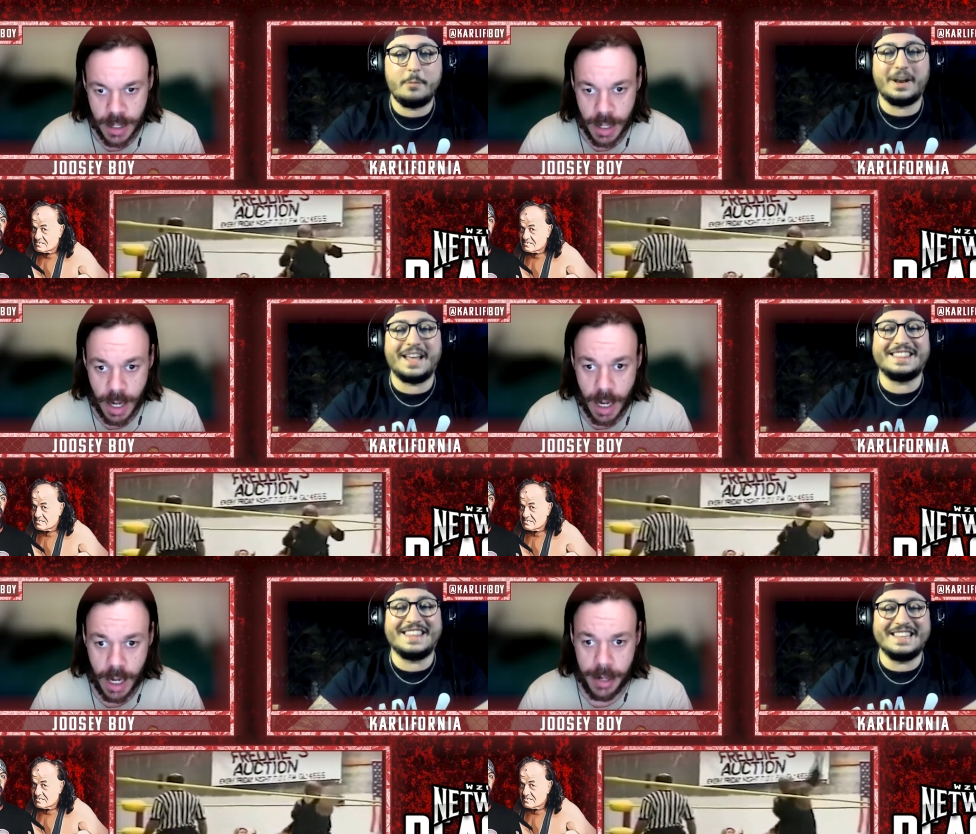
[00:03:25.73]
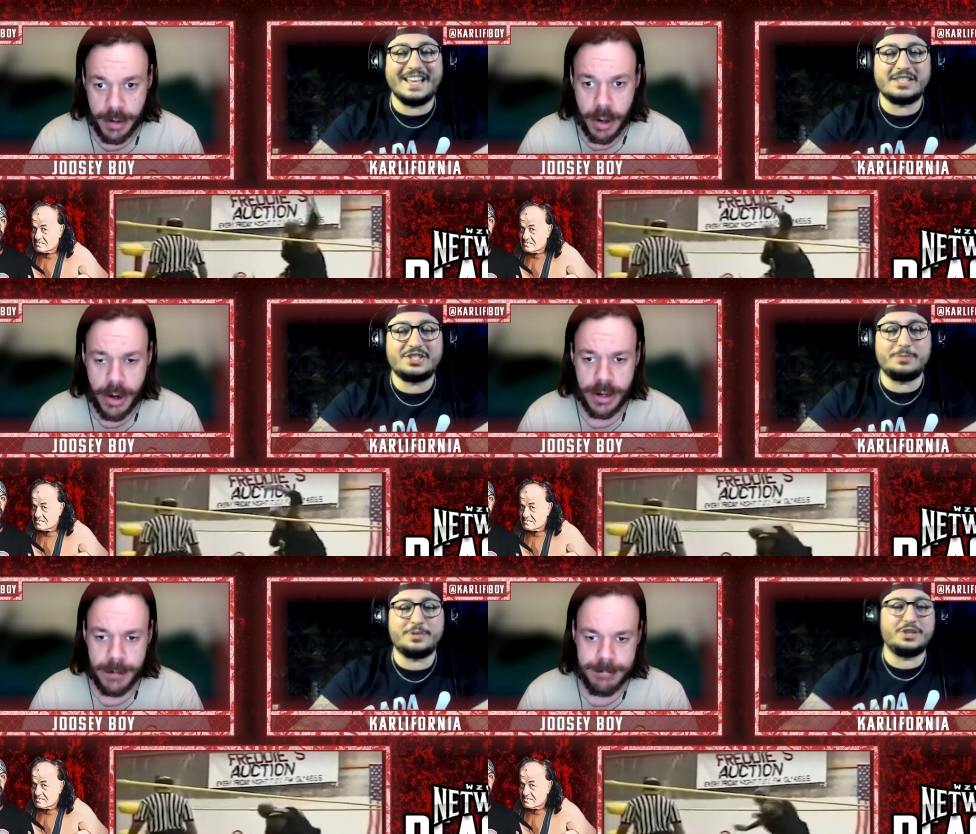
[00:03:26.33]
Speaker 1: But I think
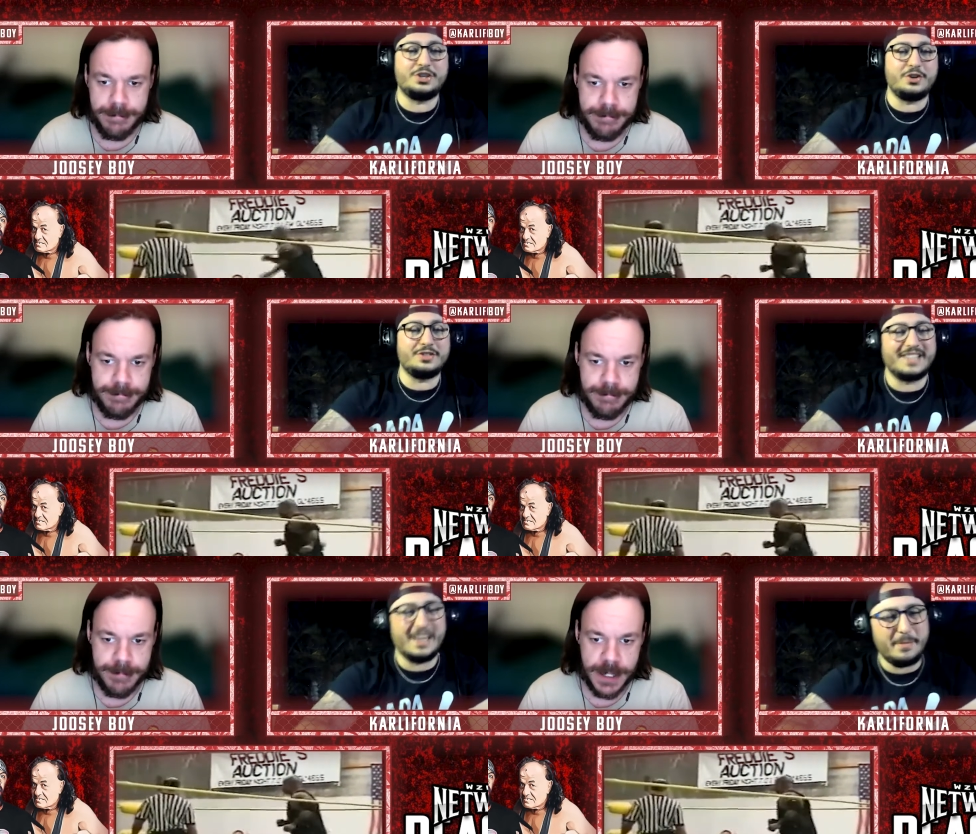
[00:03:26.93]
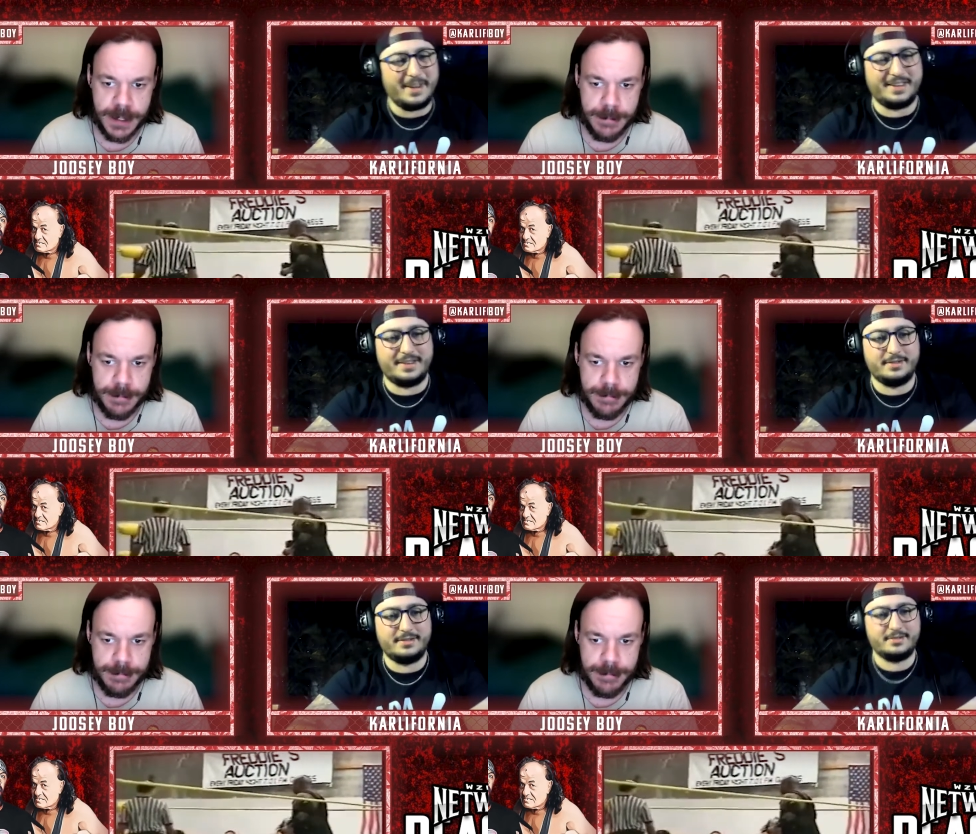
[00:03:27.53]
that's Gypsy Joe's gimmick.
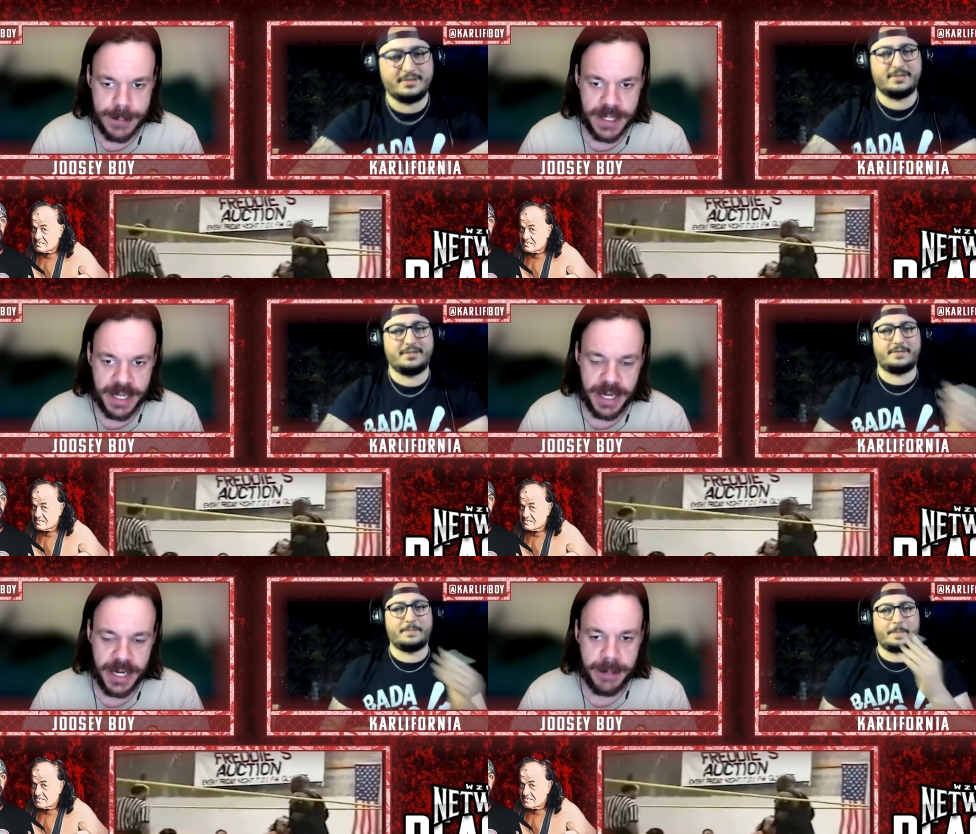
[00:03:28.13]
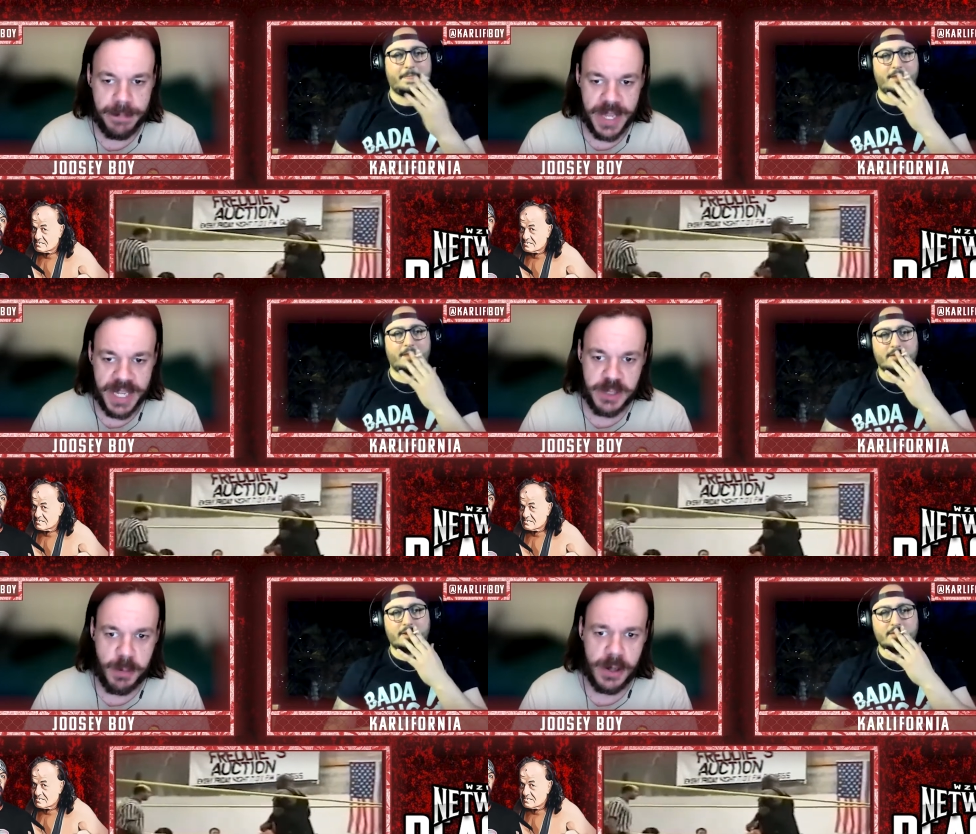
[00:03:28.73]
Speaker 2: Yeah, he's
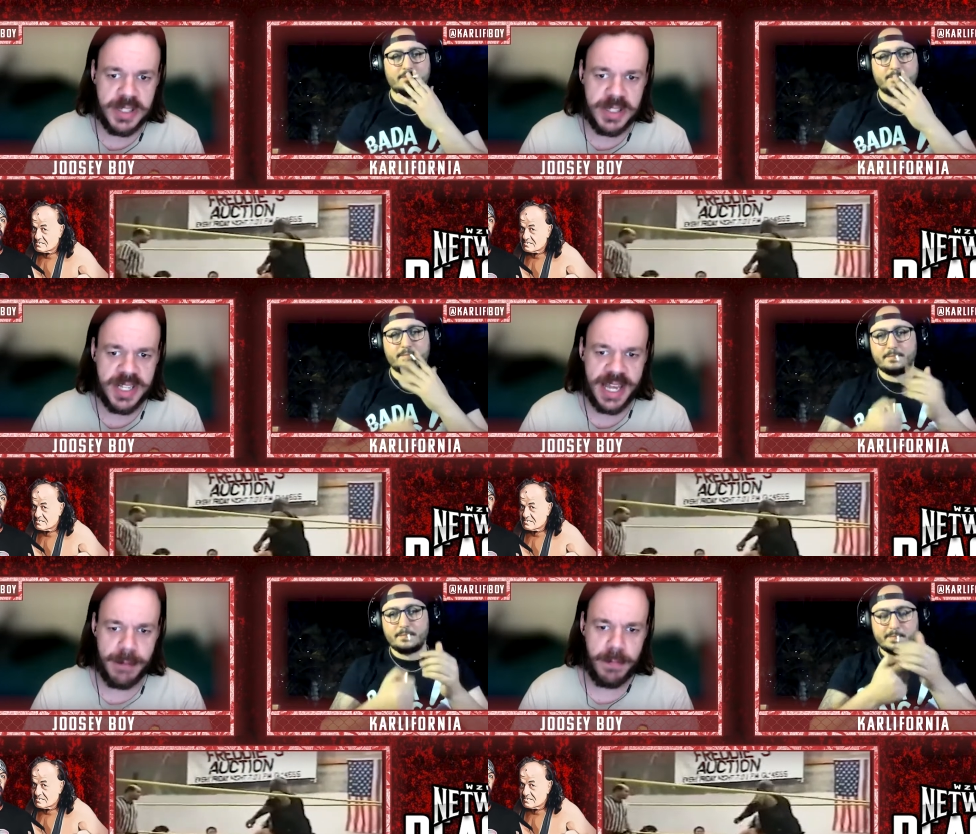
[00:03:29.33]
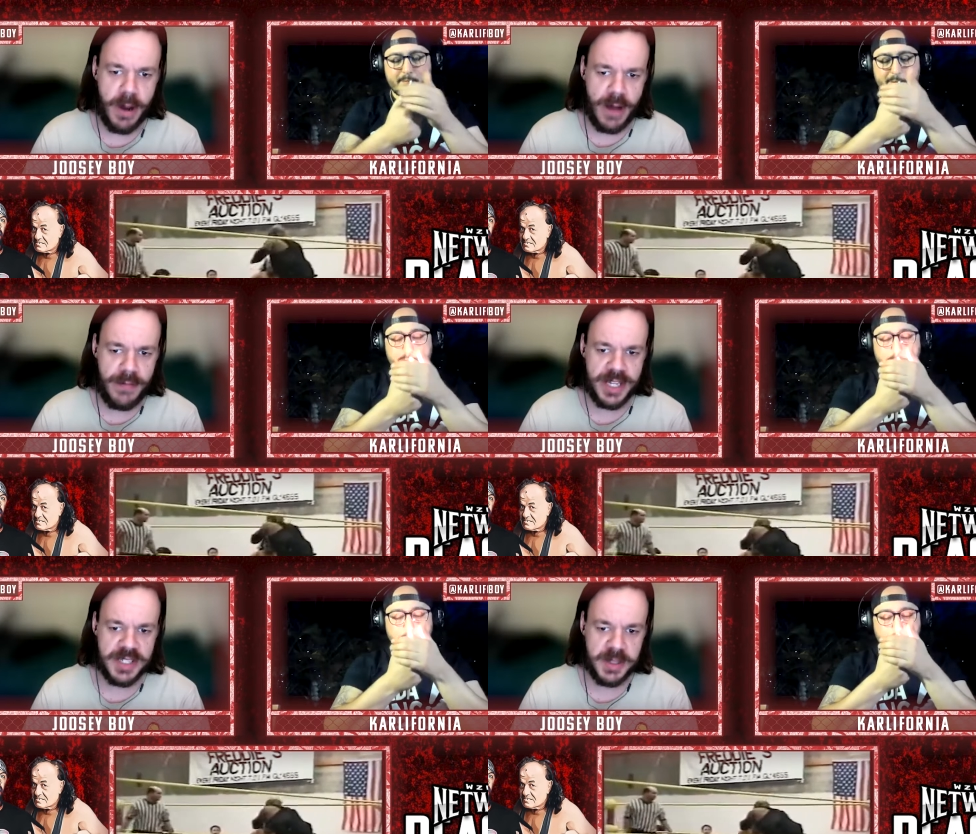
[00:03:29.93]
supposedly
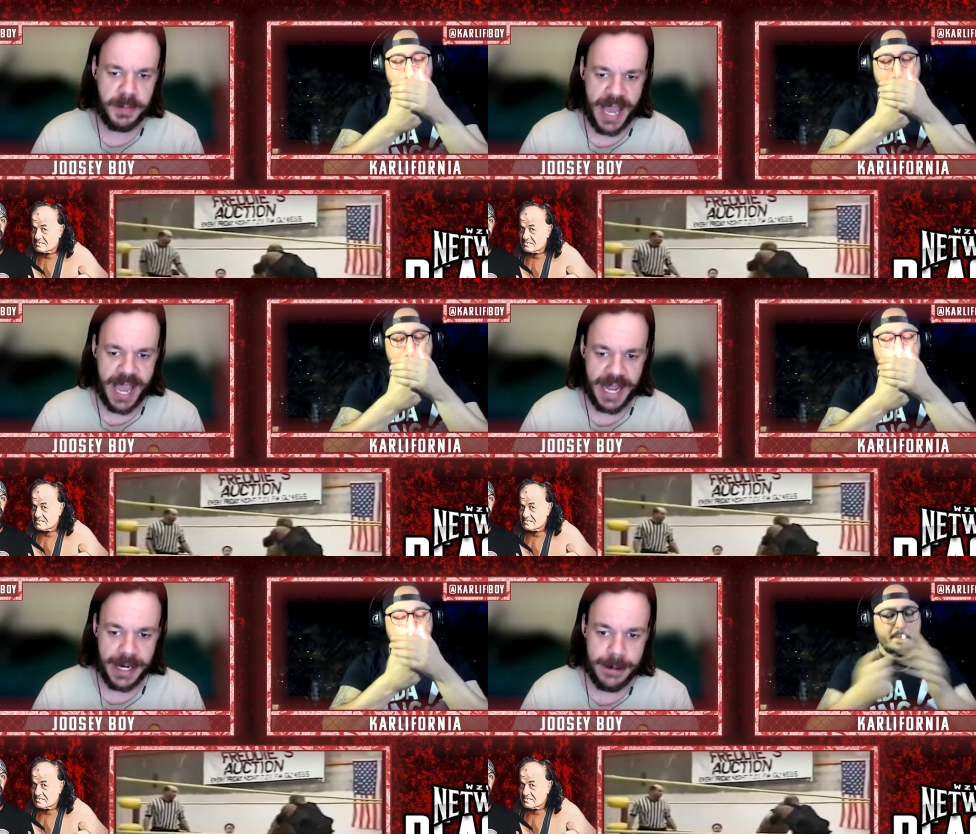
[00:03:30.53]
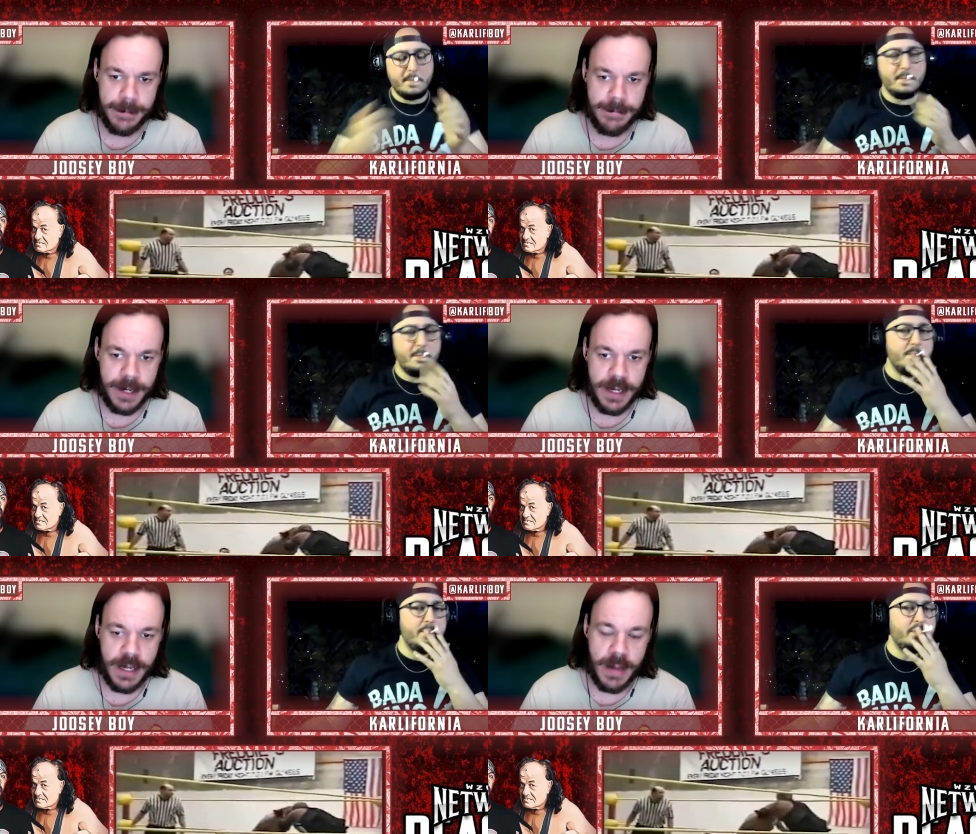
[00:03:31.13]
impervious to pain.
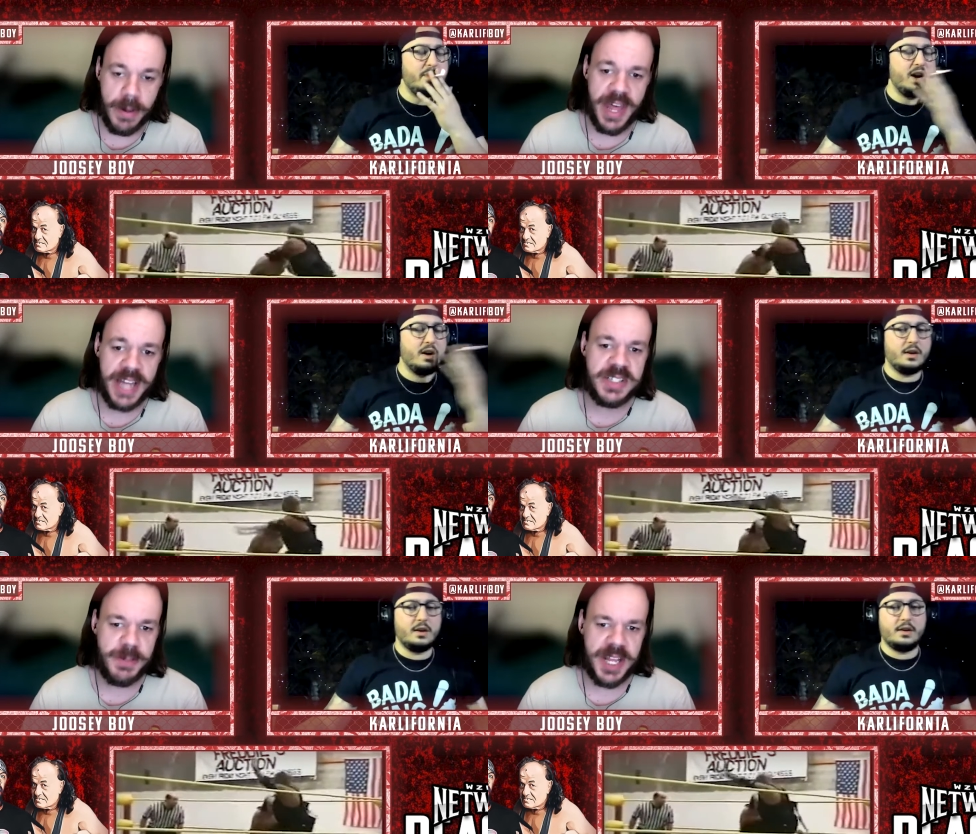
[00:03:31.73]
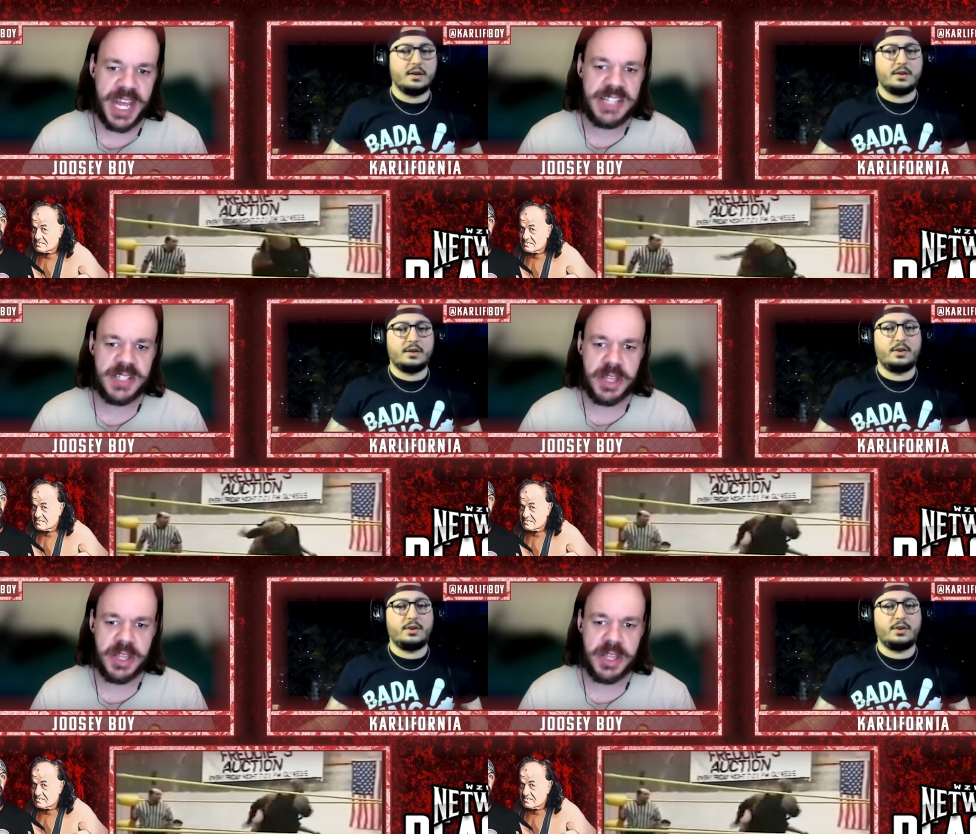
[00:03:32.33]
But that's the